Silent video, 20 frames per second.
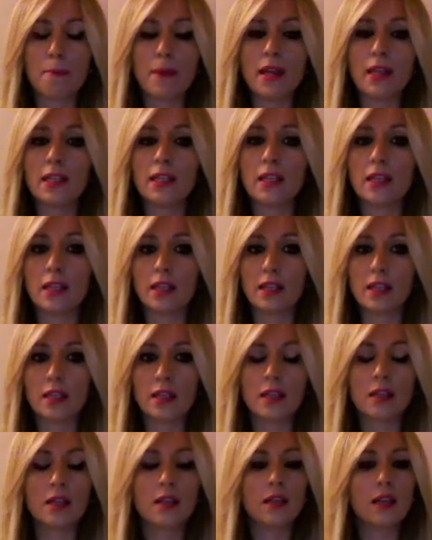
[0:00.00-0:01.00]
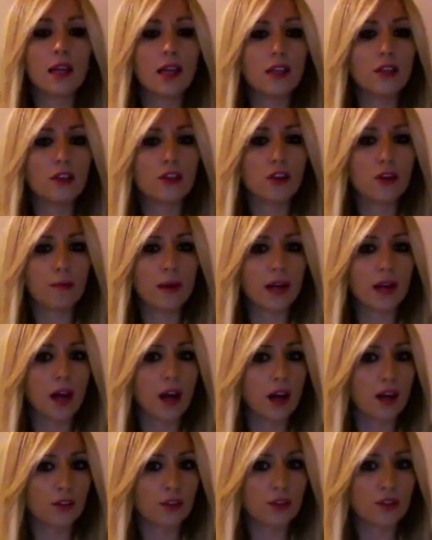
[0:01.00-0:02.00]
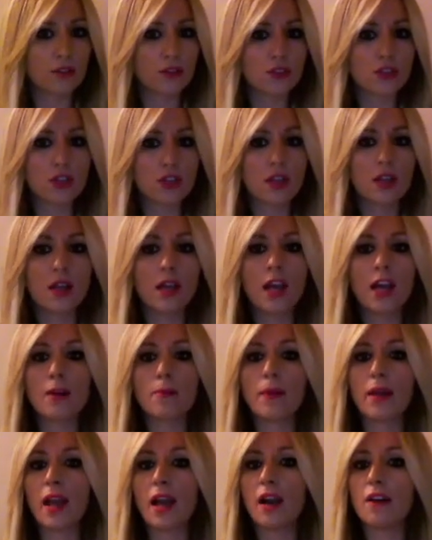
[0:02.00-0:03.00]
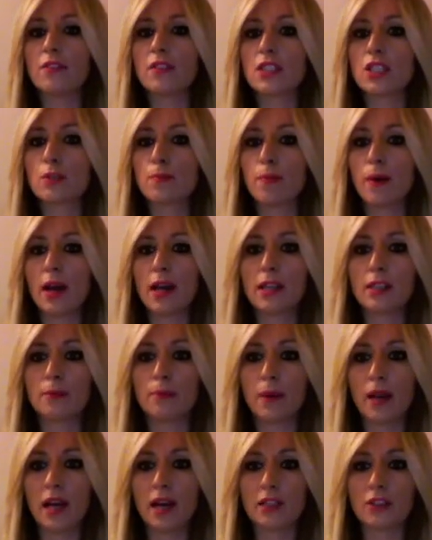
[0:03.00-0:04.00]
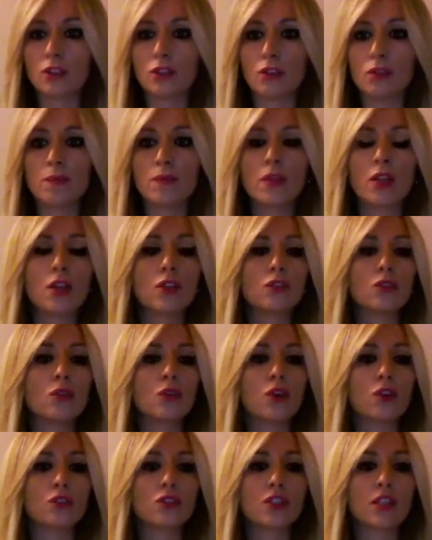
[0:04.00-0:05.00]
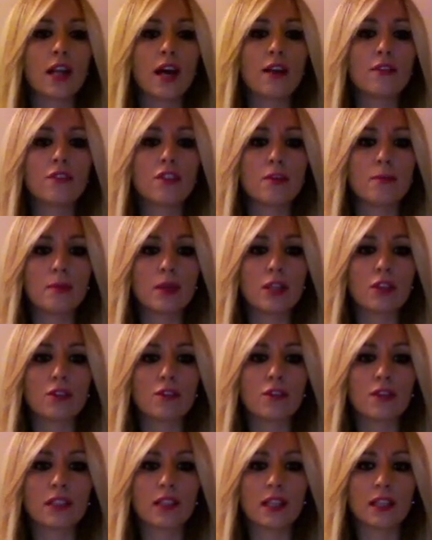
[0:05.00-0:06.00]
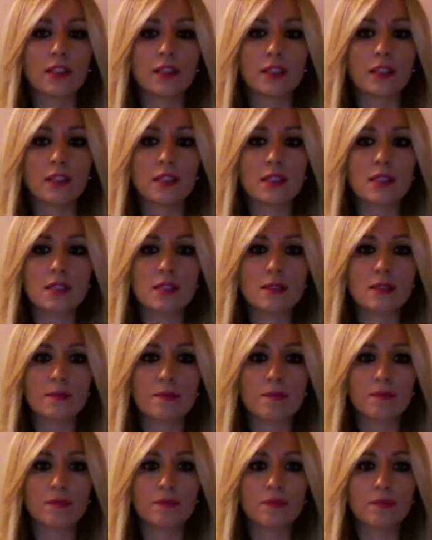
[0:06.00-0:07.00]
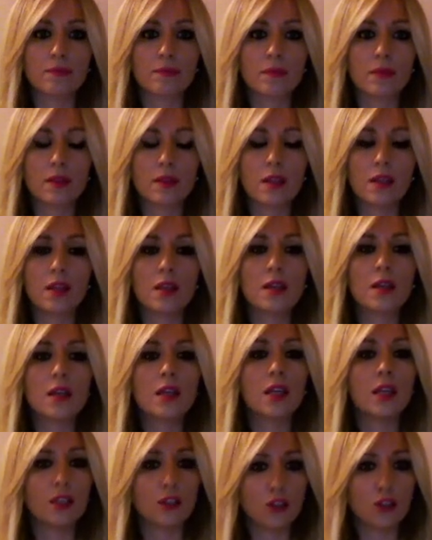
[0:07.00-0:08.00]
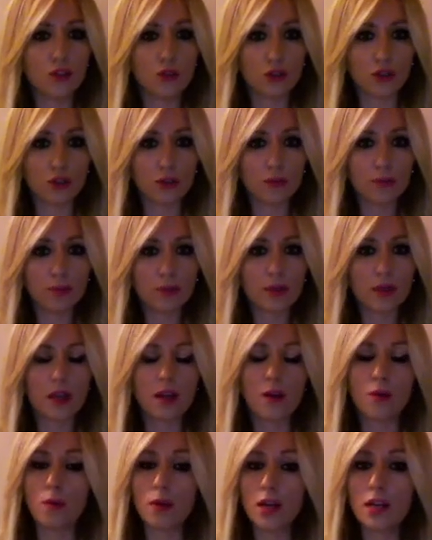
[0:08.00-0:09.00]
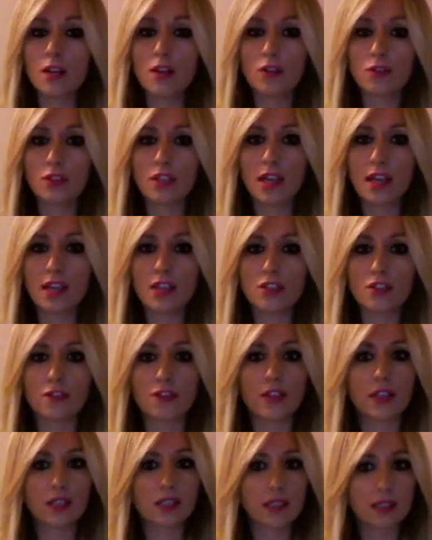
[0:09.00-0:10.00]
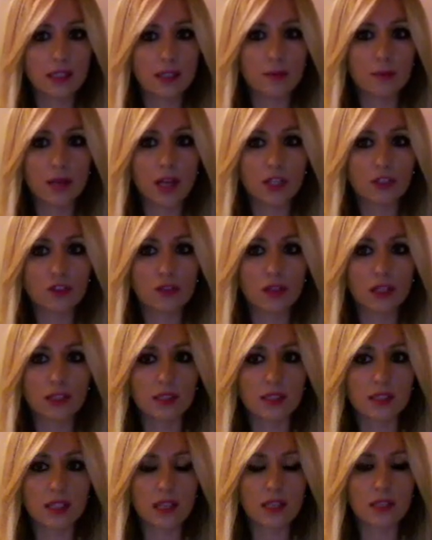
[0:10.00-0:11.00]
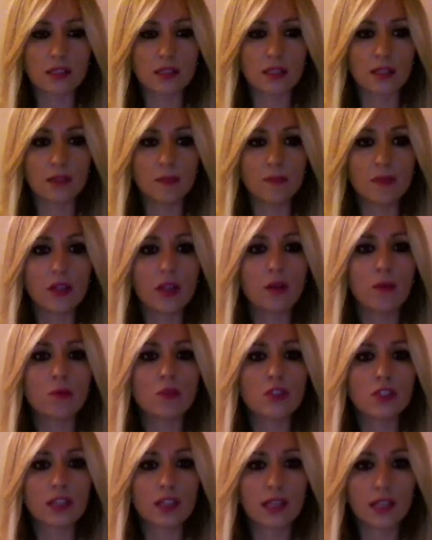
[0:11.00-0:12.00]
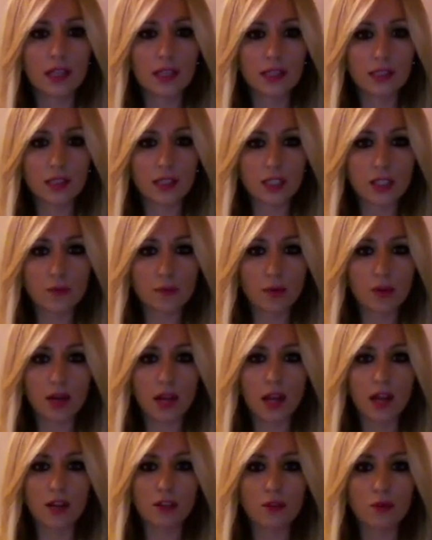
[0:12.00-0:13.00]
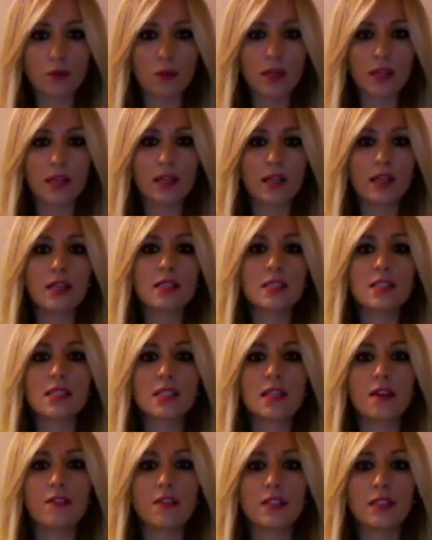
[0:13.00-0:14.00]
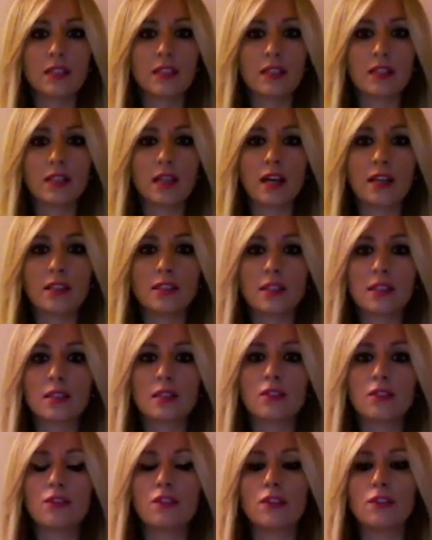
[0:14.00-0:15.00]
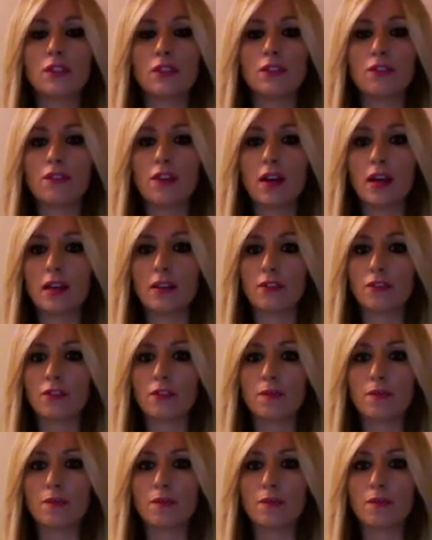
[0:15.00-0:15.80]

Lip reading: many Greek and Roman authors and may have inspired Plato to contrive the myth of Atlantis. In Europe, a well-known case of an extreme natural disaster was the Great Lisbon earthquake in 1755.